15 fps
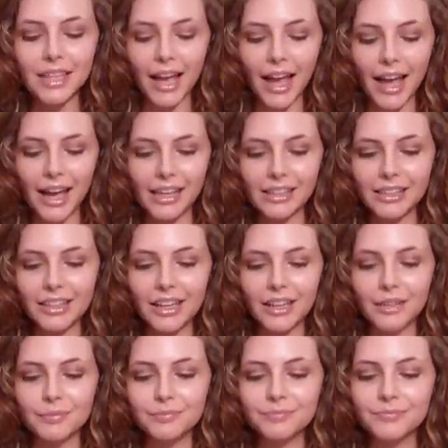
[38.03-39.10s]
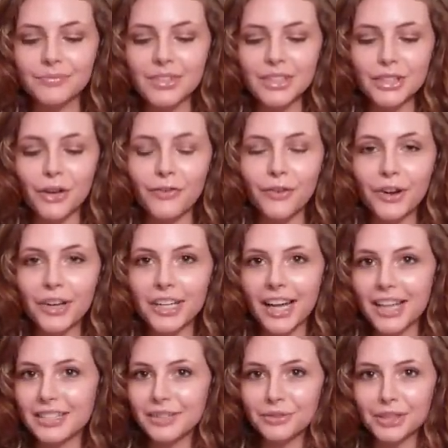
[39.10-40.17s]
and so far it
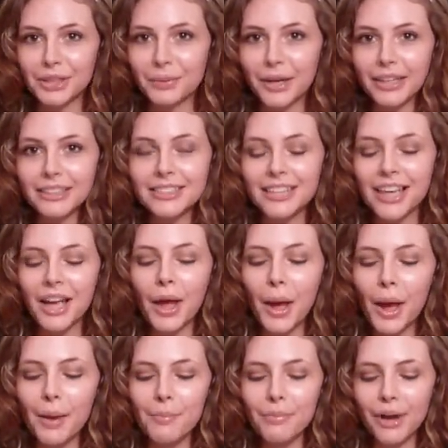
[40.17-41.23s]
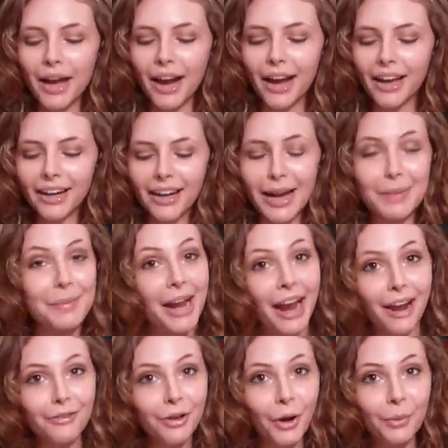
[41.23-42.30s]
hasn't really worked, but I
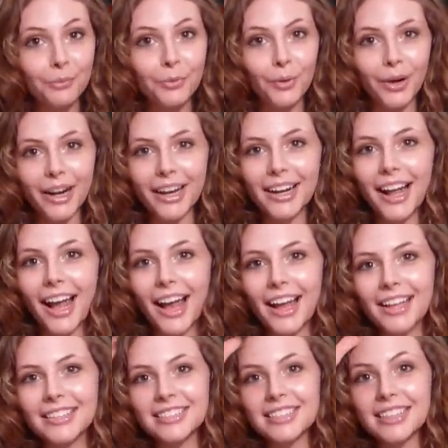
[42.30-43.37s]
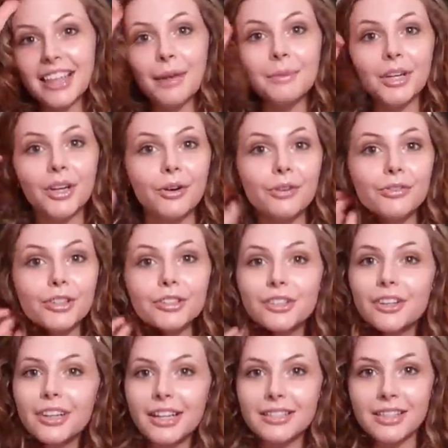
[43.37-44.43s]
have hope for it. And let me know if your
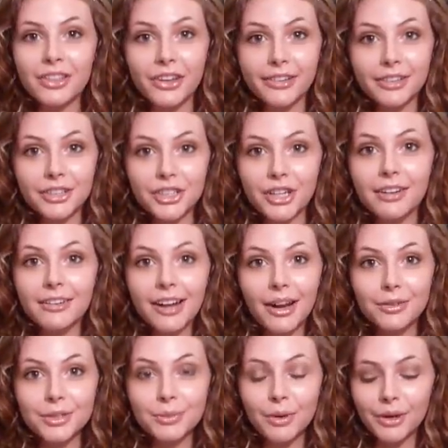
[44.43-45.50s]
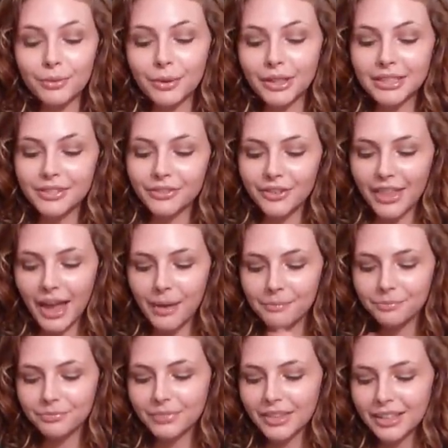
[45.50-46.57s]
dog has a Thunder shirt and how it's worked for
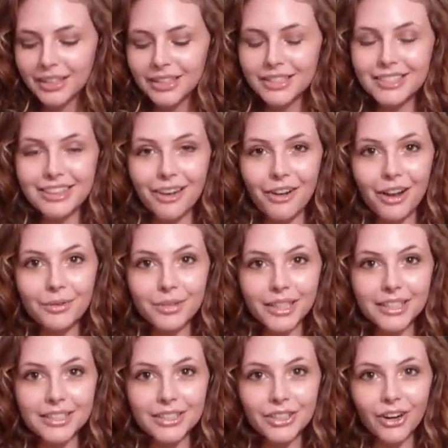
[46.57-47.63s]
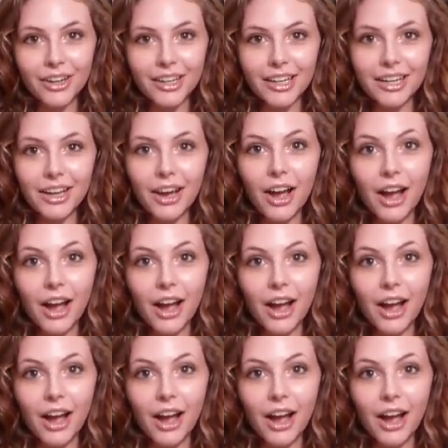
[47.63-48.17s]
them. So I will get started.